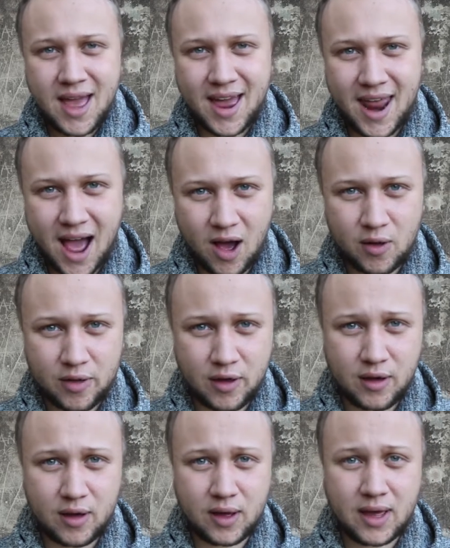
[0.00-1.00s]
and how
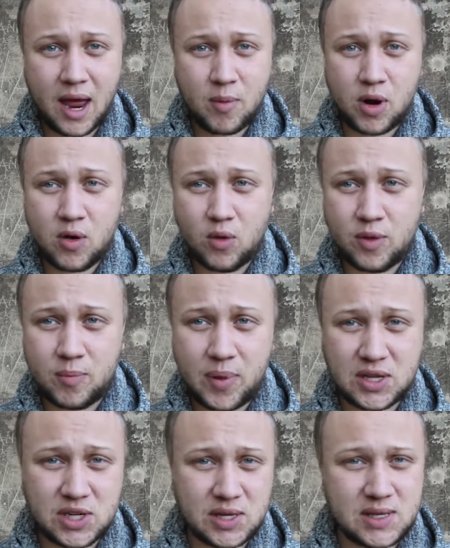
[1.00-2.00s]
the camera or the
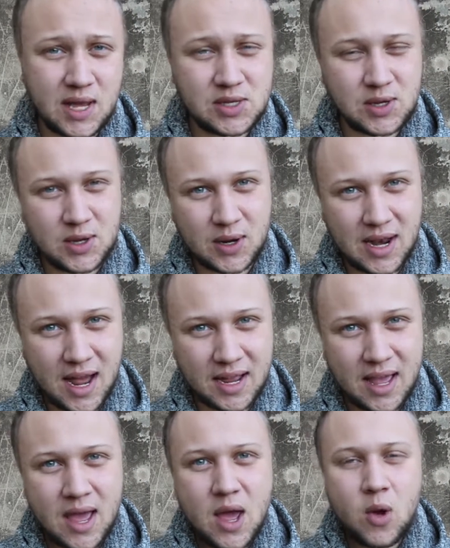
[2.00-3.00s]
picture is going to look
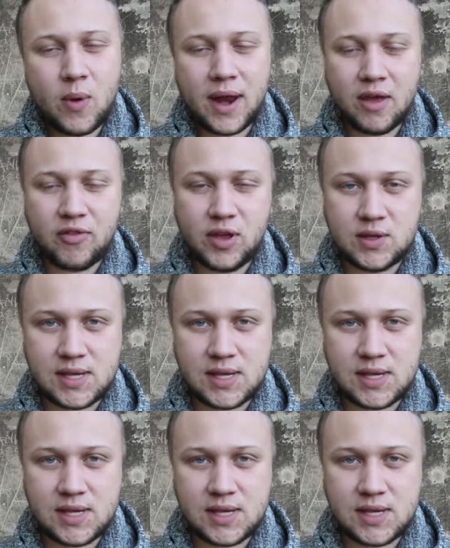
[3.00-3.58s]
like whenever you